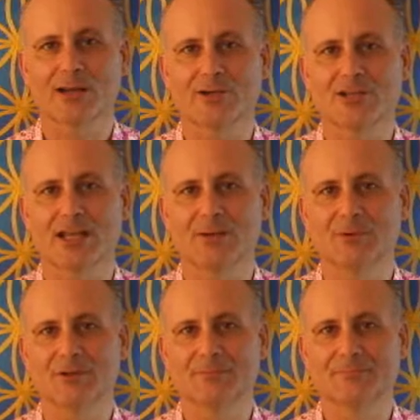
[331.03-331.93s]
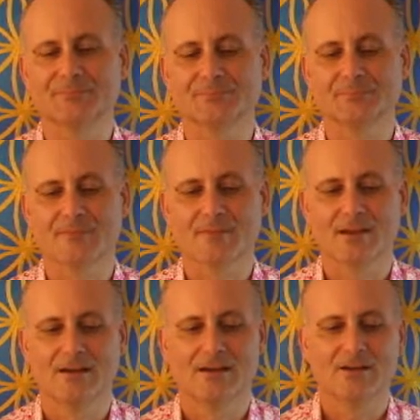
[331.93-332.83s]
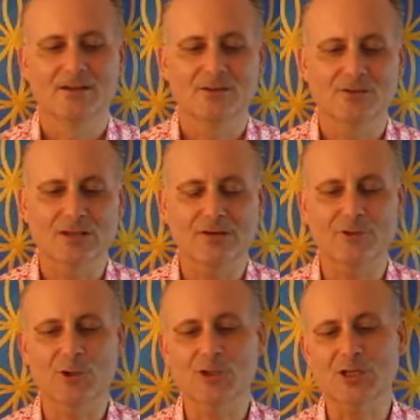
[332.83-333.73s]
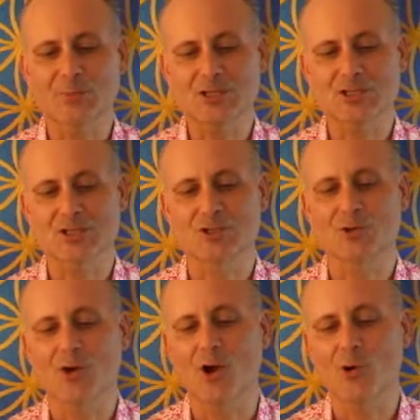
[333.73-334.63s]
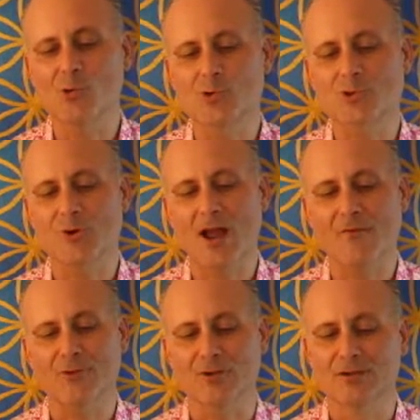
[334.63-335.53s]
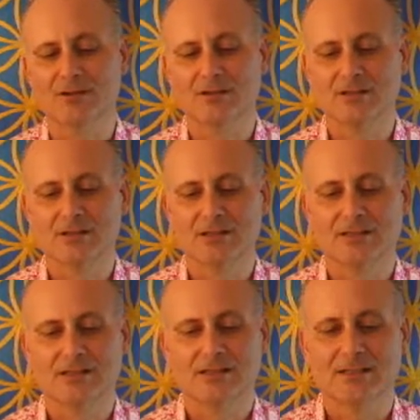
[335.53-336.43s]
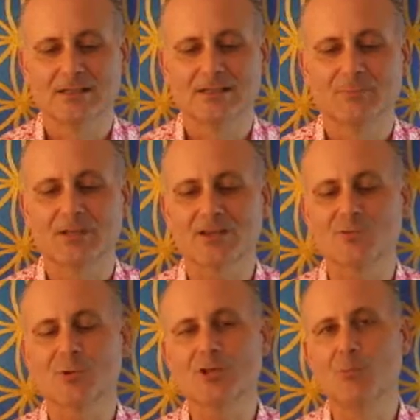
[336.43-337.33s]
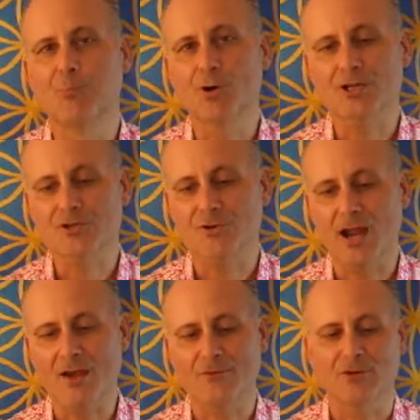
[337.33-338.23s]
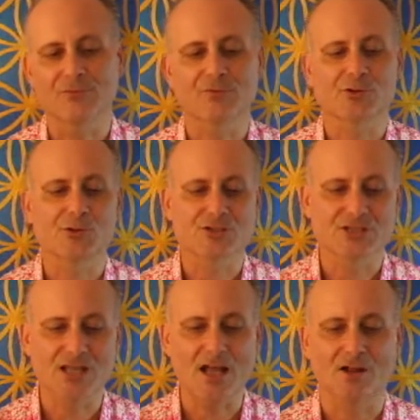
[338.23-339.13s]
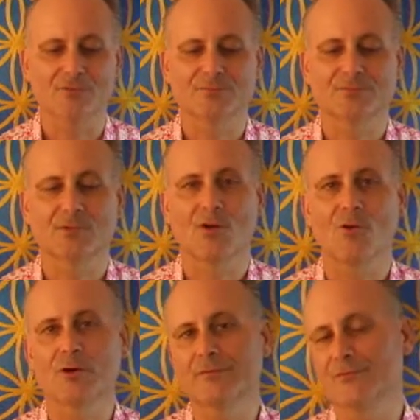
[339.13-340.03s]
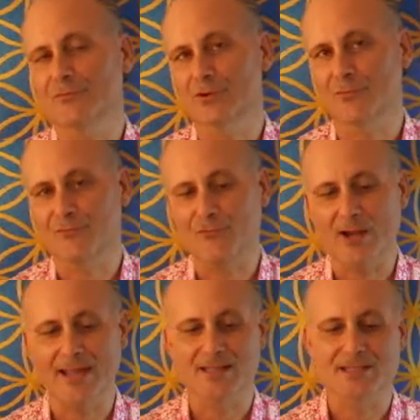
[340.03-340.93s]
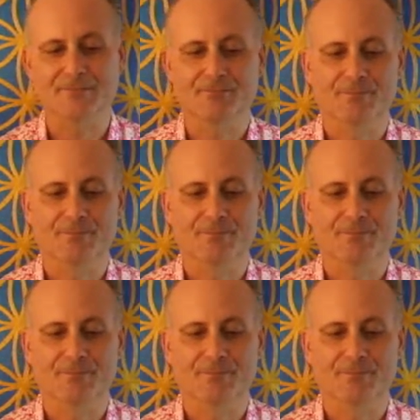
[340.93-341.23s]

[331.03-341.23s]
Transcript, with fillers: entertainment. You can even earn commissions on your own travel, because when you book travel for yourself or even for your friends